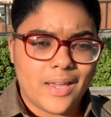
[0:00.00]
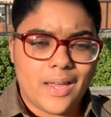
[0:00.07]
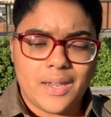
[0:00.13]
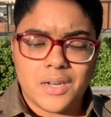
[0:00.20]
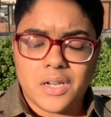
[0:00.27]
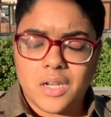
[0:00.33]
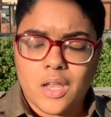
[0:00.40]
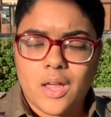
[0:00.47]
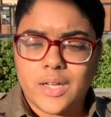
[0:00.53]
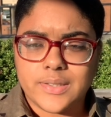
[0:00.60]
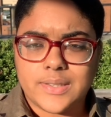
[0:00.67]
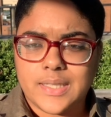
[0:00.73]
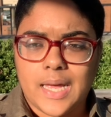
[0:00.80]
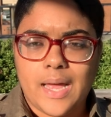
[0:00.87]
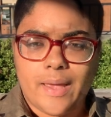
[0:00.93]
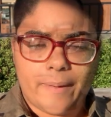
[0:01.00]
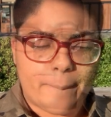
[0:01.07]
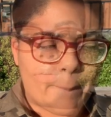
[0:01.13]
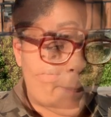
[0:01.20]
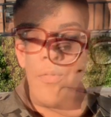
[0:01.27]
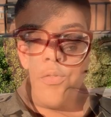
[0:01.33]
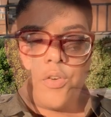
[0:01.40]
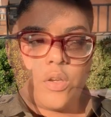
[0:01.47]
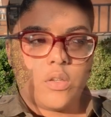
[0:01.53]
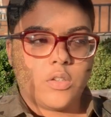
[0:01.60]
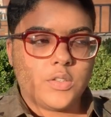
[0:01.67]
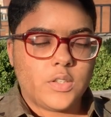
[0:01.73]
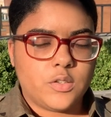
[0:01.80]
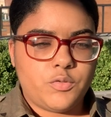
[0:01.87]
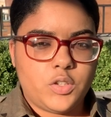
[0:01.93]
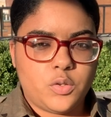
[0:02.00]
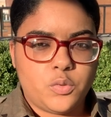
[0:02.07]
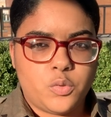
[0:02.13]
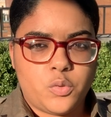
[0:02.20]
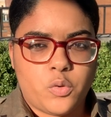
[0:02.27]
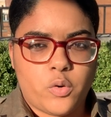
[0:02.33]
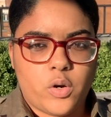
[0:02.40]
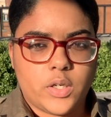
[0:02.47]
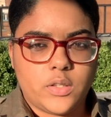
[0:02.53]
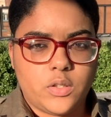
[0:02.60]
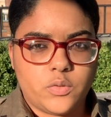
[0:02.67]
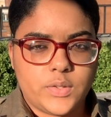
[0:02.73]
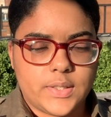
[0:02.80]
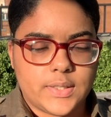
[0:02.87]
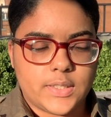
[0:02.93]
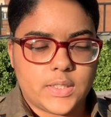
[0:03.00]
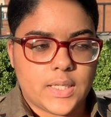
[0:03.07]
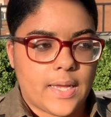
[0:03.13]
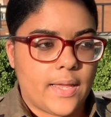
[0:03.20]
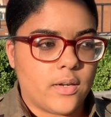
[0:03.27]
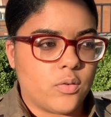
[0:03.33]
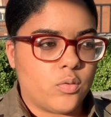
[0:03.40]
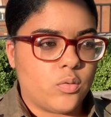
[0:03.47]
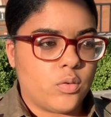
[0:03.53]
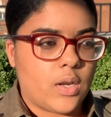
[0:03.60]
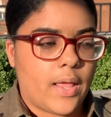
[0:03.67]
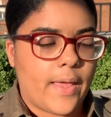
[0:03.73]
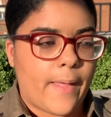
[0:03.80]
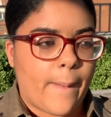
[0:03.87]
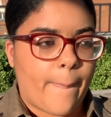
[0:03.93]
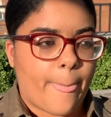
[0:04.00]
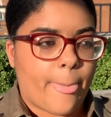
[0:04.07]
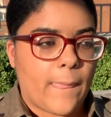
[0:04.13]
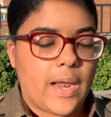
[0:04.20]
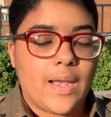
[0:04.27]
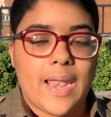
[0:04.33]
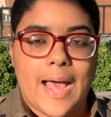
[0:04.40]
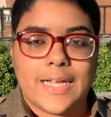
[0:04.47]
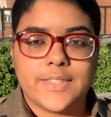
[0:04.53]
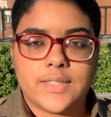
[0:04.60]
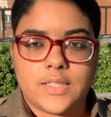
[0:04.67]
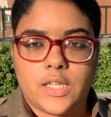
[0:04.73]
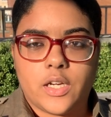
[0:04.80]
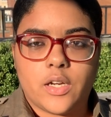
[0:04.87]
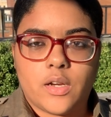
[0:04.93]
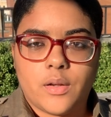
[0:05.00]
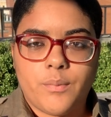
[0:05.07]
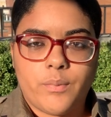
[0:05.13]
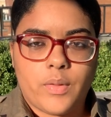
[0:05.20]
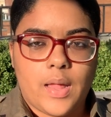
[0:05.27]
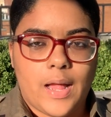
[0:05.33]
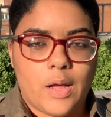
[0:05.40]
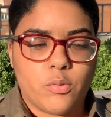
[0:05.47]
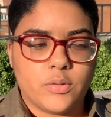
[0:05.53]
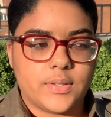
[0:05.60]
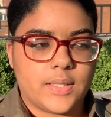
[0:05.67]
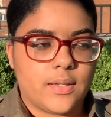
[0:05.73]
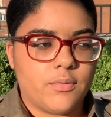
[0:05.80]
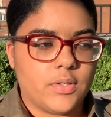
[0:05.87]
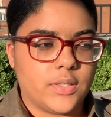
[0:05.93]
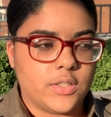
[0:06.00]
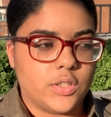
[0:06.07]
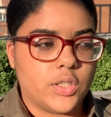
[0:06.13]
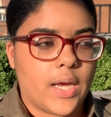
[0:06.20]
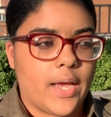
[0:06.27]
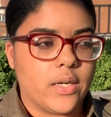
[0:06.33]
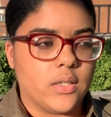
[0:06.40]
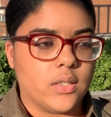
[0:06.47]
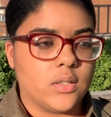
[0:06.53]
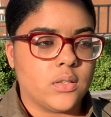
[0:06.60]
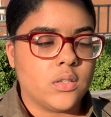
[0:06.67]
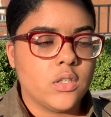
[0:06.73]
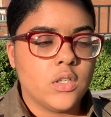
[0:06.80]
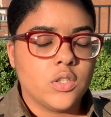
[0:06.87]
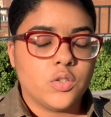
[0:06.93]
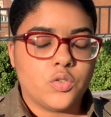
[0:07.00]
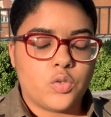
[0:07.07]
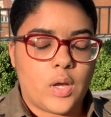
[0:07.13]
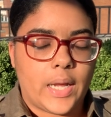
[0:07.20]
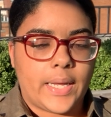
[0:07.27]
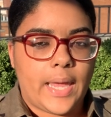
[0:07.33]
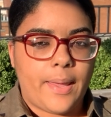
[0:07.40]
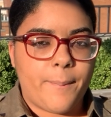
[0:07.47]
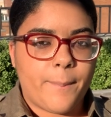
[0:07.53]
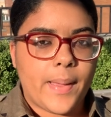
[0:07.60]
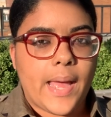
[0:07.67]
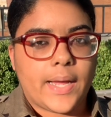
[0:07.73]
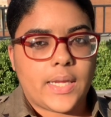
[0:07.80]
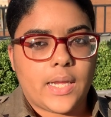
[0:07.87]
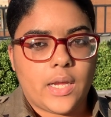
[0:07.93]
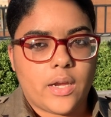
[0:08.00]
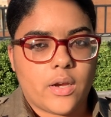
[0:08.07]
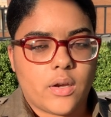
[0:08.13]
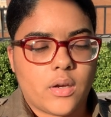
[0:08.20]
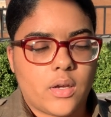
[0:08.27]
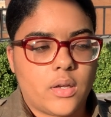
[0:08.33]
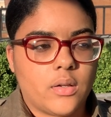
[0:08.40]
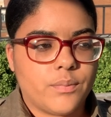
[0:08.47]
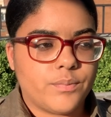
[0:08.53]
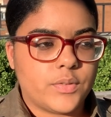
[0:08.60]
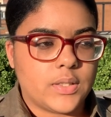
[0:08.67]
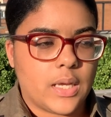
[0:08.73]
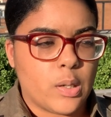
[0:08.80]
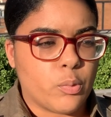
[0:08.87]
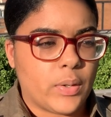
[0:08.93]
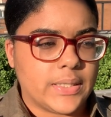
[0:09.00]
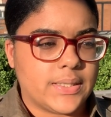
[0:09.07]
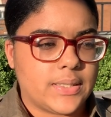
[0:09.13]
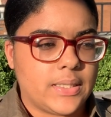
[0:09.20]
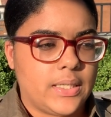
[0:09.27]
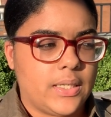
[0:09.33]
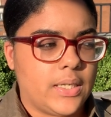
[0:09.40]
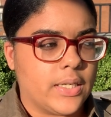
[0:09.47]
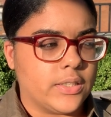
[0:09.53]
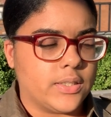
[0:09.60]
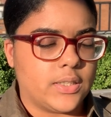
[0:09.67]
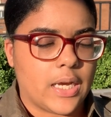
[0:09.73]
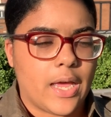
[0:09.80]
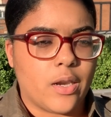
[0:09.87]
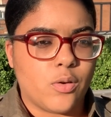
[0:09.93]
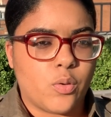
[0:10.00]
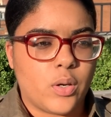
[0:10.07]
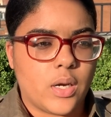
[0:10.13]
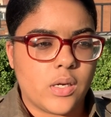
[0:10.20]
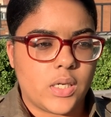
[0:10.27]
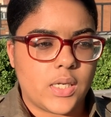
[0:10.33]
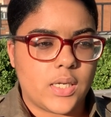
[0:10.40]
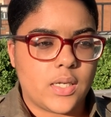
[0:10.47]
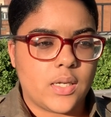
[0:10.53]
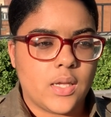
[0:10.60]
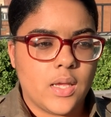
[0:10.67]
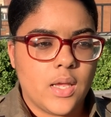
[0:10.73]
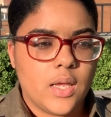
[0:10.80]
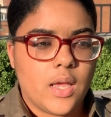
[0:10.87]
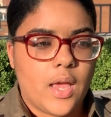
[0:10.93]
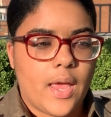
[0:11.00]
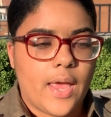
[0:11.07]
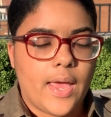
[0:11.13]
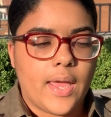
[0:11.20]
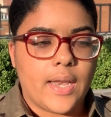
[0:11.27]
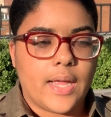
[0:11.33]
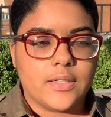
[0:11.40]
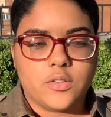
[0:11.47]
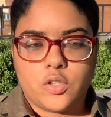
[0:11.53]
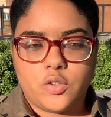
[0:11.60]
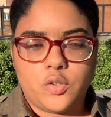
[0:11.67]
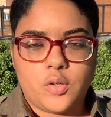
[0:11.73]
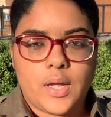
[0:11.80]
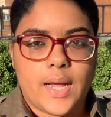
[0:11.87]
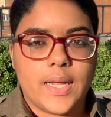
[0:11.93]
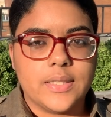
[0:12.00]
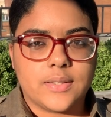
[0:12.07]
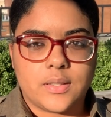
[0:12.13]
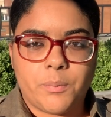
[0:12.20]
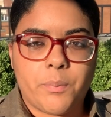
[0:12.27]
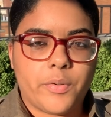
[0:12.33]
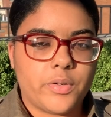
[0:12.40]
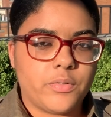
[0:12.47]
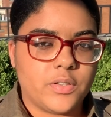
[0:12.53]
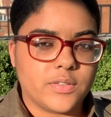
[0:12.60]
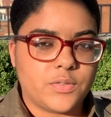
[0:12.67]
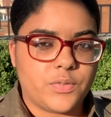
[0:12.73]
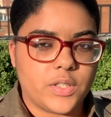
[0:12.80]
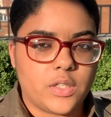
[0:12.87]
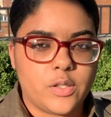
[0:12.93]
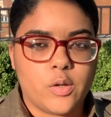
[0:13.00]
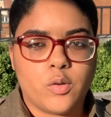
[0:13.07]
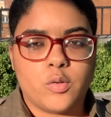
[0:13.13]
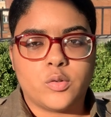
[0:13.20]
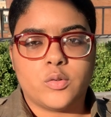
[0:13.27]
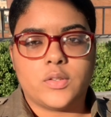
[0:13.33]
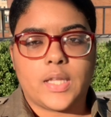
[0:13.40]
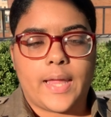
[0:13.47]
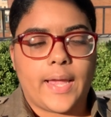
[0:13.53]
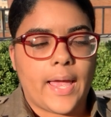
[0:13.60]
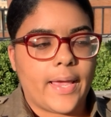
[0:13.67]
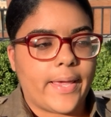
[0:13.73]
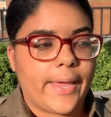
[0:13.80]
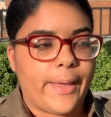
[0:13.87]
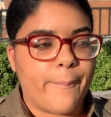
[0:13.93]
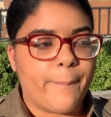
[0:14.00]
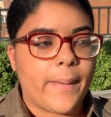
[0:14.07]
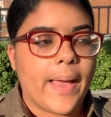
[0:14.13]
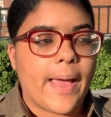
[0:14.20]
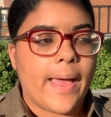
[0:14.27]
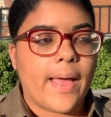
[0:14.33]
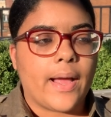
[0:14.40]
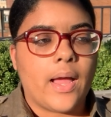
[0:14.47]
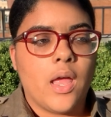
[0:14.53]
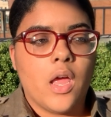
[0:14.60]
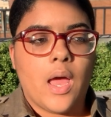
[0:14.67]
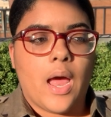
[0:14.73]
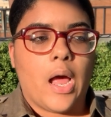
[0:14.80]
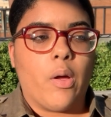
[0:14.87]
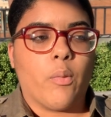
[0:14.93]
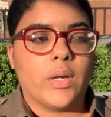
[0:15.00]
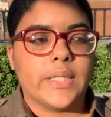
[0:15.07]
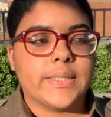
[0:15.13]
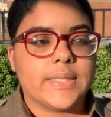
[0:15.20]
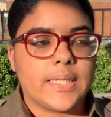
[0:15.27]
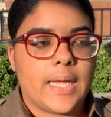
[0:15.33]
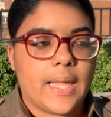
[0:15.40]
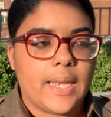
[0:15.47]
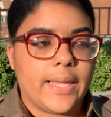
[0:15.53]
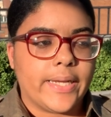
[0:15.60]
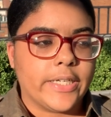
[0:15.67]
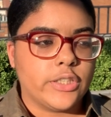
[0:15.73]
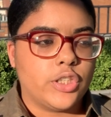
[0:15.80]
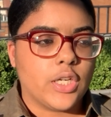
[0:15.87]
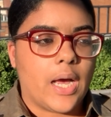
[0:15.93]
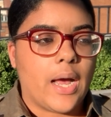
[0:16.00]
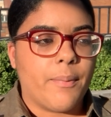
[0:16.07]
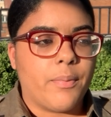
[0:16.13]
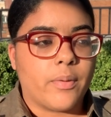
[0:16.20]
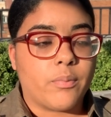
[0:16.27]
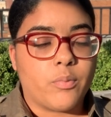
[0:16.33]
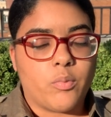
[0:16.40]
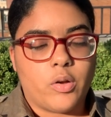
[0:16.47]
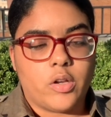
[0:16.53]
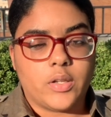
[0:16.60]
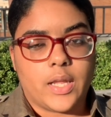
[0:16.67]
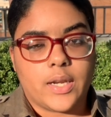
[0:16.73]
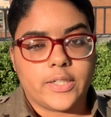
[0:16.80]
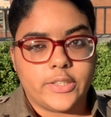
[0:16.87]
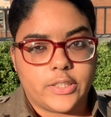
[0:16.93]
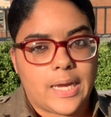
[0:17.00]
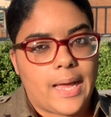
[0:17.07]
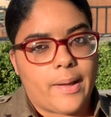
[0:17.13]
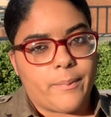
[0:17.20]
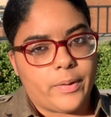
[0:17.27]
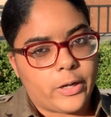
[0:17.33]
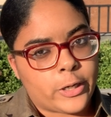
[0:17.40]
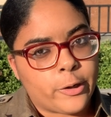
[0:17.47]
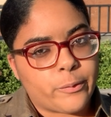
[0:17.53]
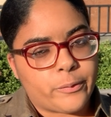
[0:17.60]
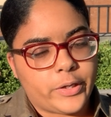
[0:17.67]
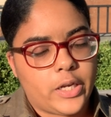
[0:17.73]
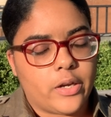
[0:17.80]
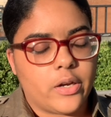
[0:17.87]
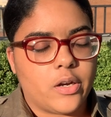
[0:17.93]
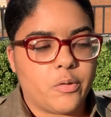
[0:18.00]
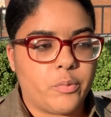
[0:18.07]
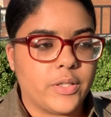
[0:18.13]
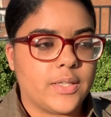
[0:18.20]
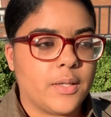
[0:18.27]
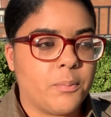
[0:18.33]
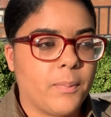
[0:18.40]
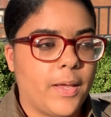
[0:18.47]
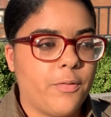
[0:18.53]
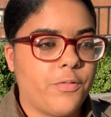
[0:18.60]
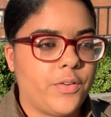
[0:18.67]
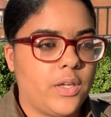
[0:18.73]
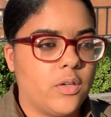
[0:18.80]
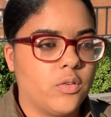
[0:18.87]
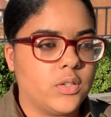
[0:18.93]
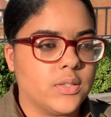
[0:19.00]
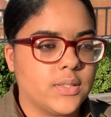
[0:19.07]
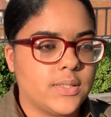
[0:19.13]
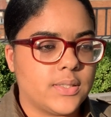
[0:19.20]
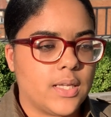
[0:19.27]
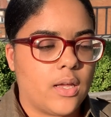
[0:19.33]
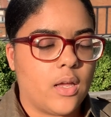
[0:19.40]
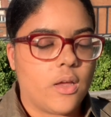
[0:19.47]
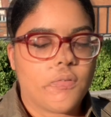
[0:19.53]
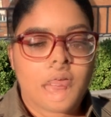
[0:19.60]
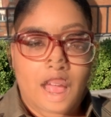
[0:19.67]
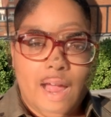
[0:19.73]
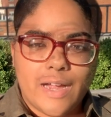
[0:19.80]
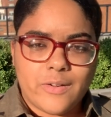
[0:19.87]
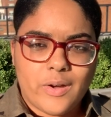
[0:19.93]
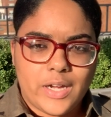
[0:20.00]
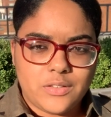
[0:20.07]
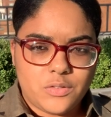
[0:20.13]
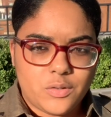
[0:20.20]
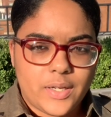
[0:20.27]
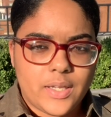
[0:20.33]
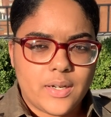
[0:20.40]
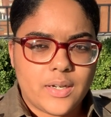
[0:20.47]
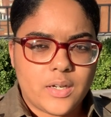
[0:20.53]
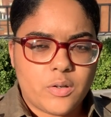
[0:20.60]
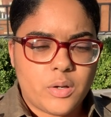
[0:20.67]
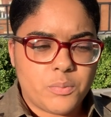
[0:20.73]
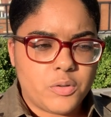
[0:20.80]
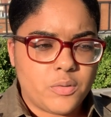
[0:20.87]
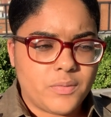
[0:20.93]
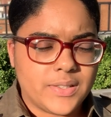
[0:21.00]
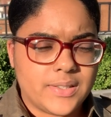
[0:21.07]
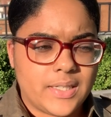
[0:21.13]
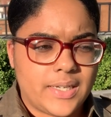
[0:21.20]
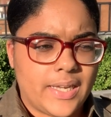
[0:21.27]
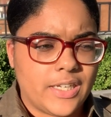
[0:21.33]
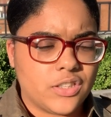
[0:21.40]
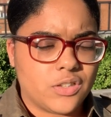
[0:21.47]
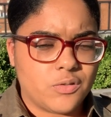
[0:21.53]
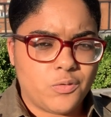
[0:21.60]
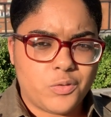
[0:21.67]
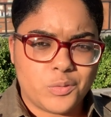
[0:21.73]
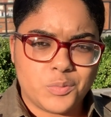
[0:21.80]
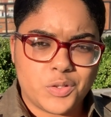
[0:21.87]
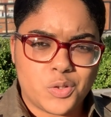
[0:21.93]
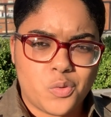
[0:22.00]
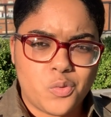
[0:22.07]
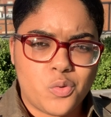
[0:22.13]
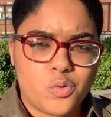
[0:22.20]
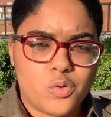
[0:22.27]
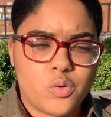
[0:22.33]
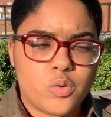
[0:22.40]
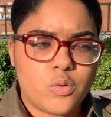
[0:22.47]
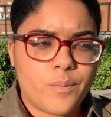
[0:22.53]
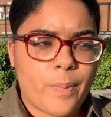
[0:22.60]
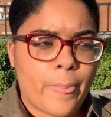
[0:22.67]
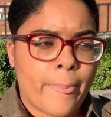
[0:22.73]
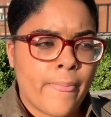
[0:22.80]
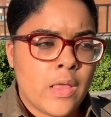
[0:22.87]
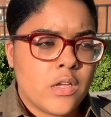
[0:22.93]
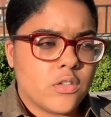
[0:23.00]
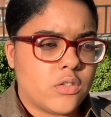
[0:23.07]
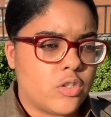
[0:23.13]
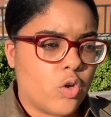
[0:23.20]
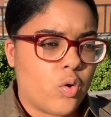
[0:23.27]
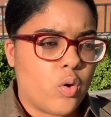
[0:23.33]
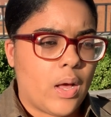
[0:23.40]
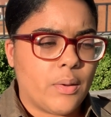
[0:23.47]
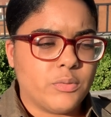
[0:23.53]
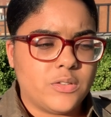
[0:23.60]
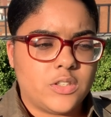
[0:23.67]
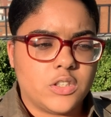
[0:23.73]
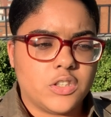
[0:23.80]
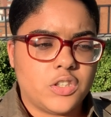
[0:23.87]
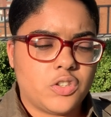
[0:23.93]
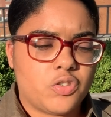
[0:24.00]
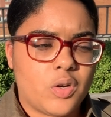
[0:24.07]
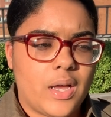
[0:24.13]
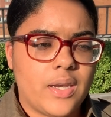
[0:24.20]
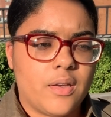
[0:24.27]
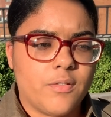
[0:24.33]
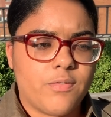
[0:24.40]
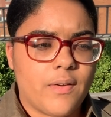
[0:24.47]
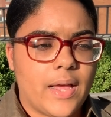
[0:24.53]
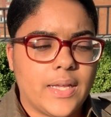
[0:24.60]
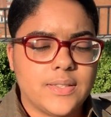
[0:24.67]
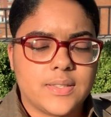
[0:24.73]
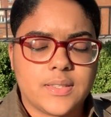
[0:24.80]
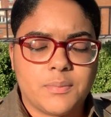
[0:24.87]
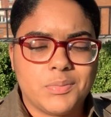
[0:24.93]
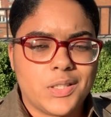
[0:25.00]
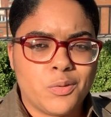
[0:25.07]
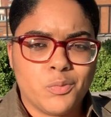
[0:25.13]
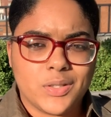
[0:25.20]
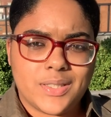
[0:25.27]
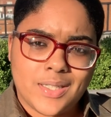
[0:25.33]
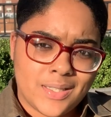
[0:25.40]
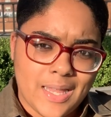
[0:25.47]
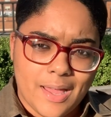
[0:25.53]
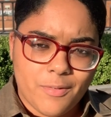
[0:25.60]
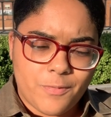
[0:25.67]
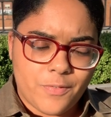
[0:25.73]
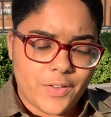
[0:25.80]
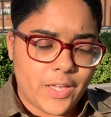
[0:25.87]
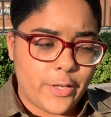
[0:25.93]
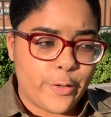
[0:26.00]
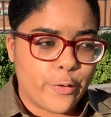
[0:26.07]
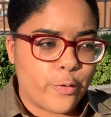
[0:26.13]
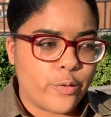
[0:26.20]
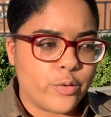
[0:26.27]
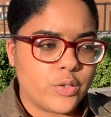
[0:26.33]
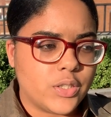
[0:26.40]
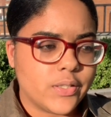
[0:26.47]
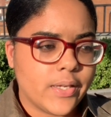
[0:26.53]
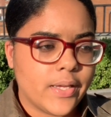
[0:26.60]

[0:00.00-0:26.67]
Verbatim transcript: in a long time. For those of you who are new to the channel, like, last year I was living in China, so I came back here to NYC in January, and I told you guys in previous videos, like, I came back, I wanted to get like a job, well, not a job, a career within my field and stuff. I graduated in criminal investigation from school, so I was just trying to find something within that field,